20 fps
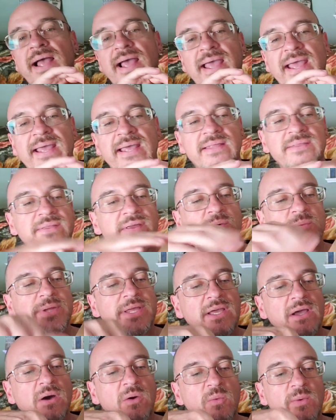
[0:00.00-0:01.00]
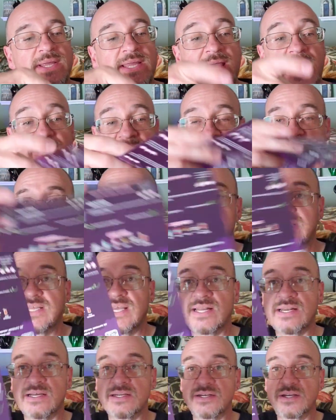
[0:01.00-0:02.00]
and there we go. We actually
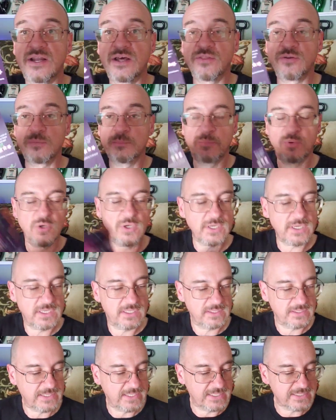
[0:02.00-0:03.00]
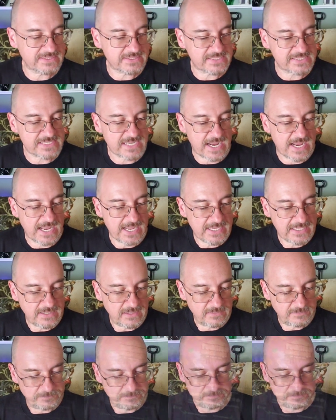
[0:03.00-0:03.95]
get another book inside.